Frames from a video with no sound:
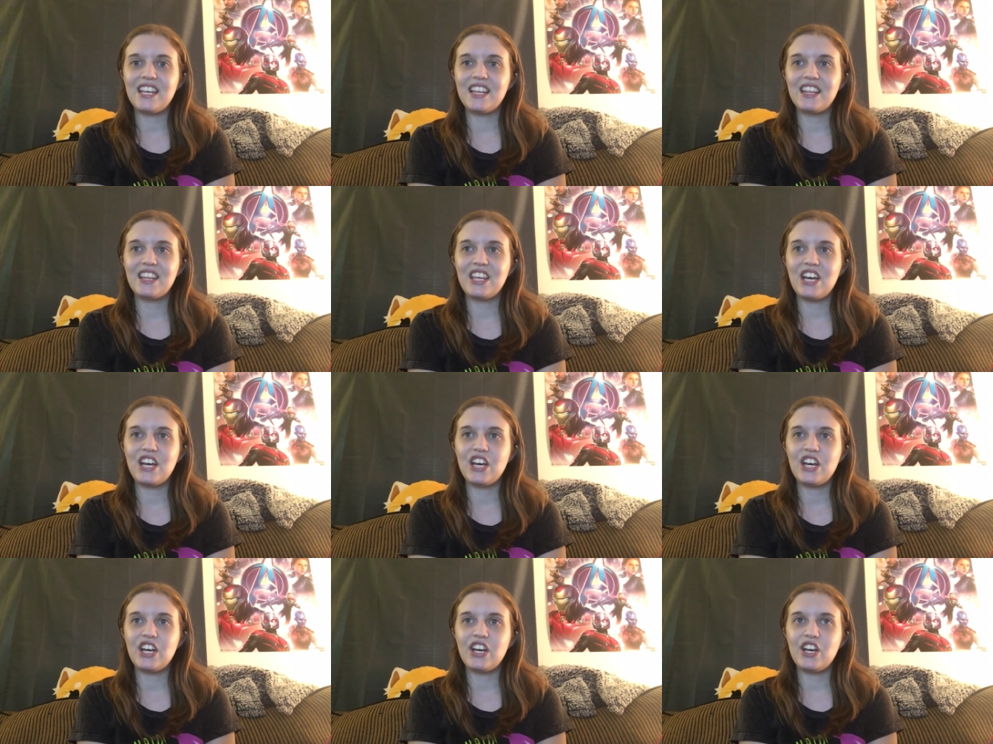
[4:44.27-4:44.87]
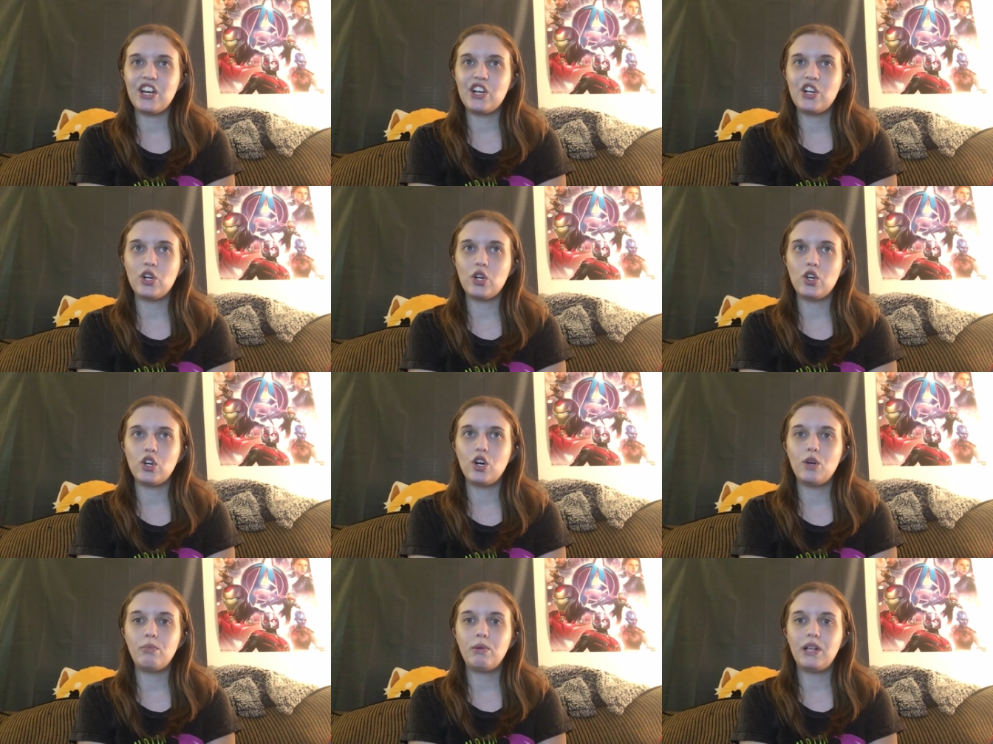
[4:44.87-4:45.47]
the
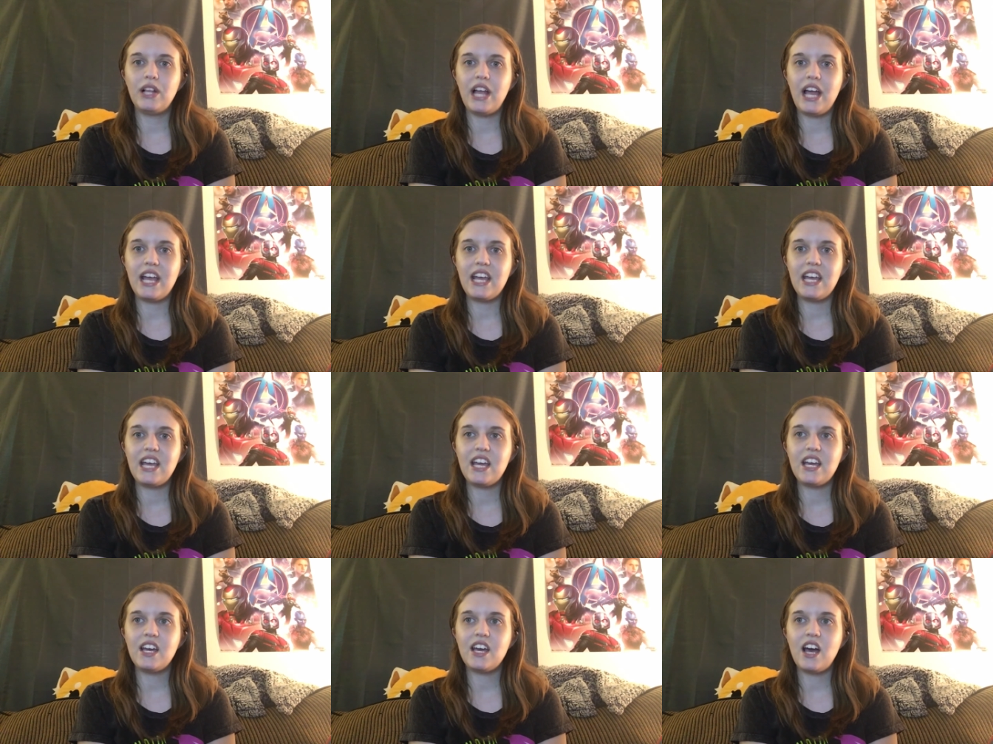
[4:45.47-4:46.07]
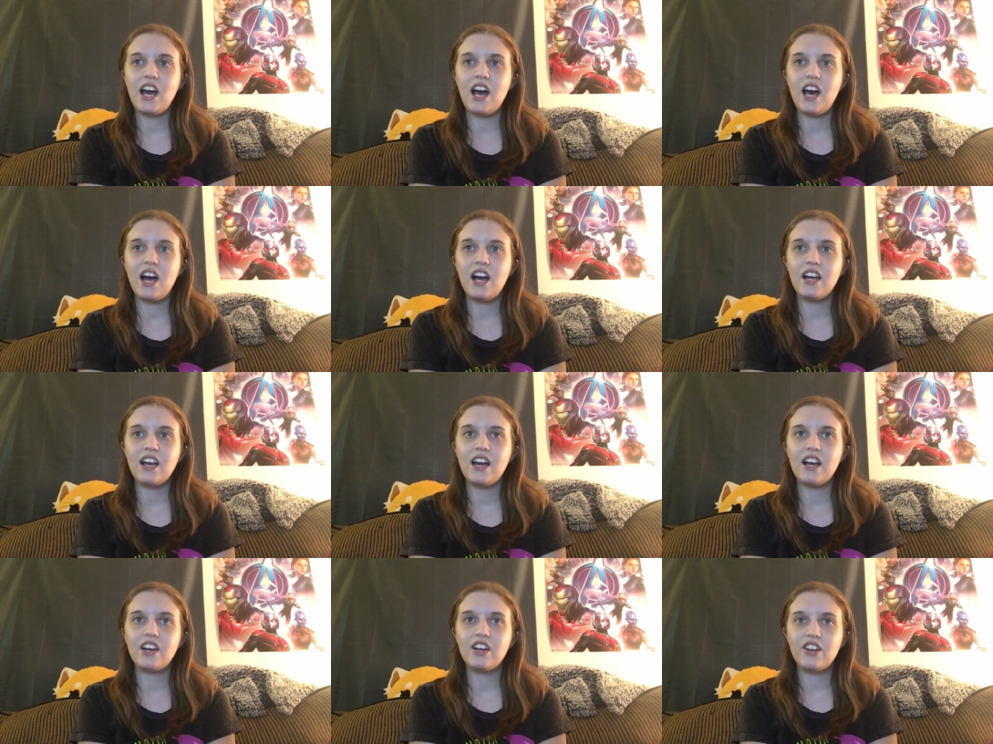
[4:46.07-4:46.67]
girl playing
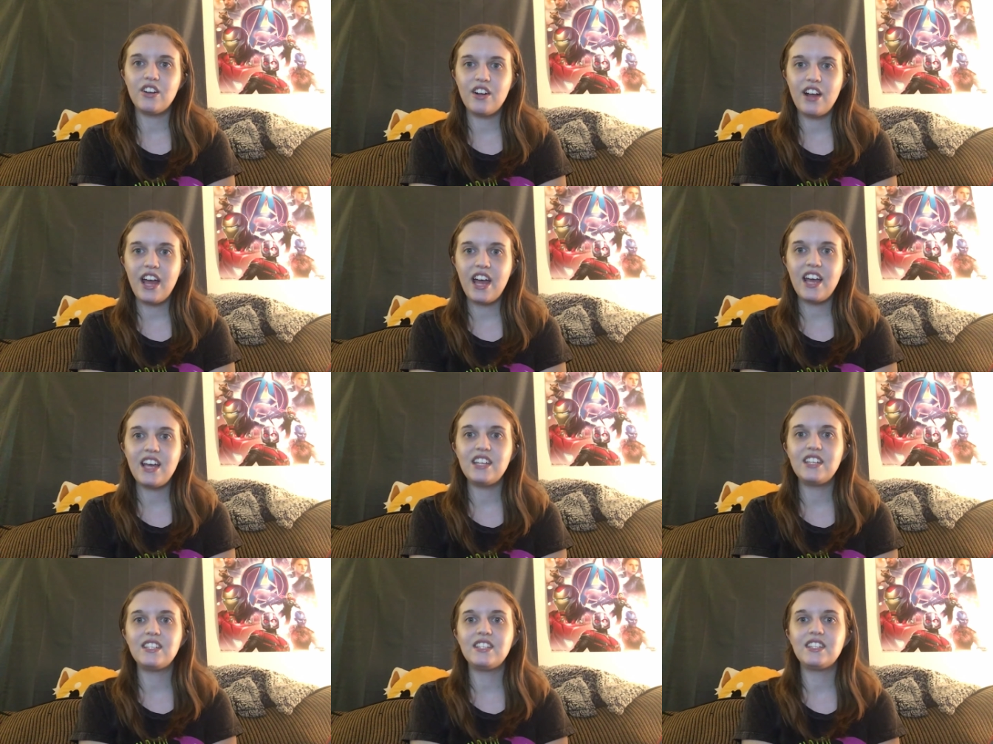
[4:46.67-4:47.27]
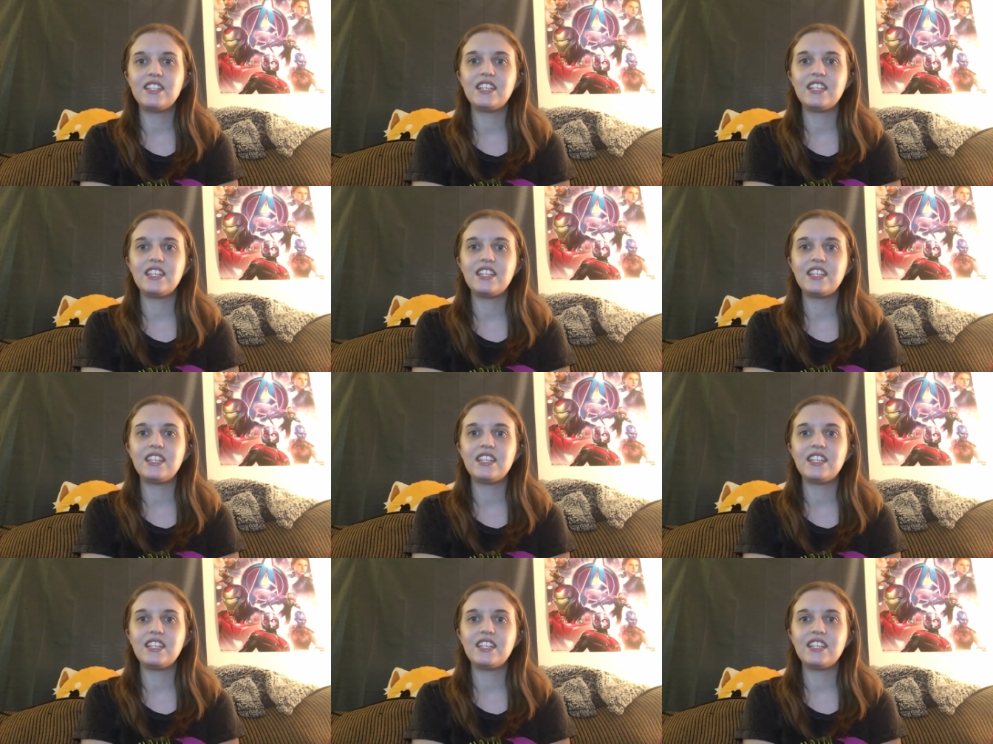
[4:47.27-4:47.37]
Hagakure